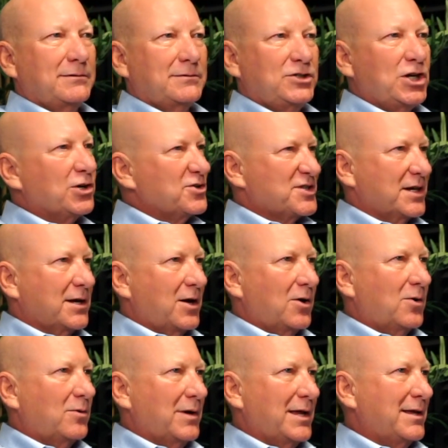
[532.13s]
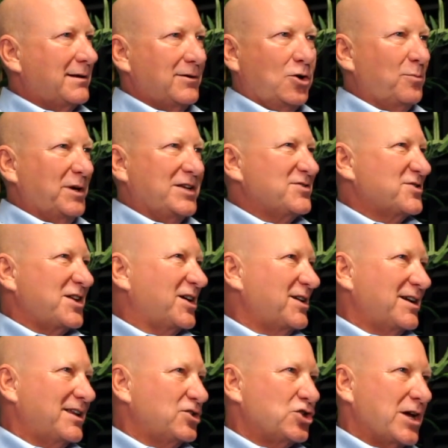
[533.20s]
years ago and nobody's done
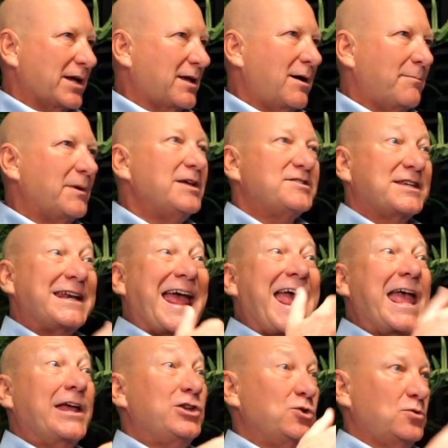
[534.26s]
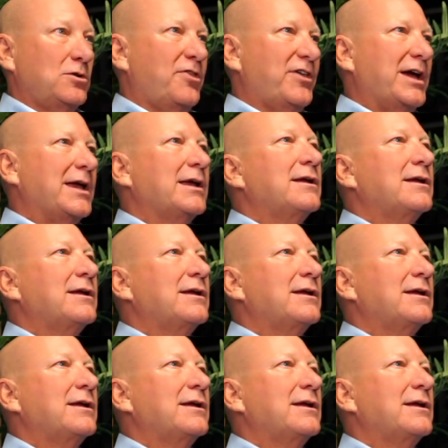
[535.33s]
any checkup. It's an annual thing.